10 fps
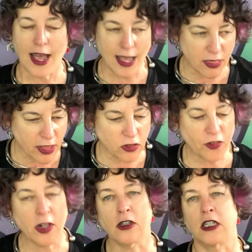In this
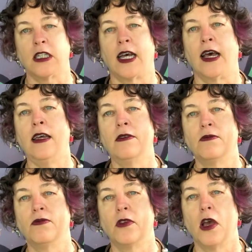vlog today,
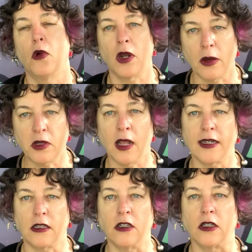what I would
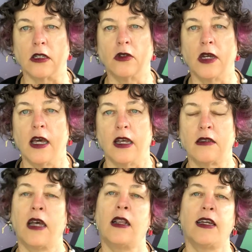like to do is
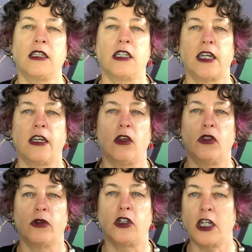I'd like to take you
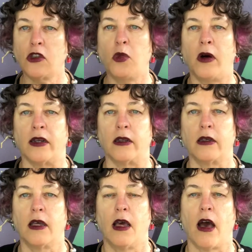through just one
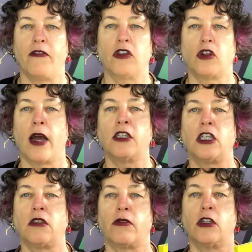of the
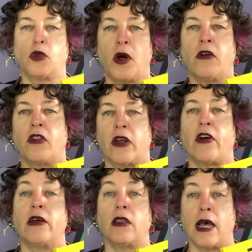strategies of the 12 that I've
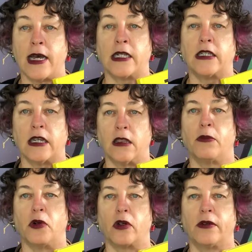outlined in the
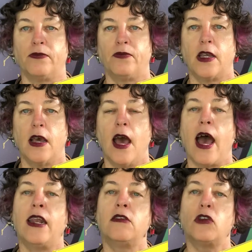book.
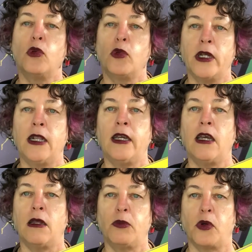And it's a
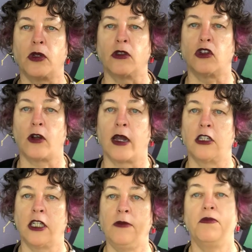really important
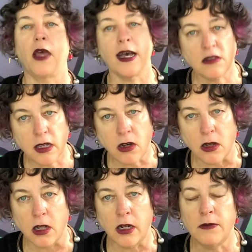strategy, as they
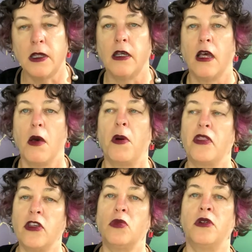all are, but
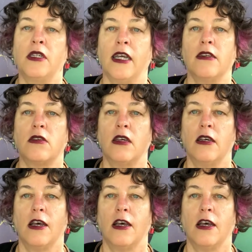this one is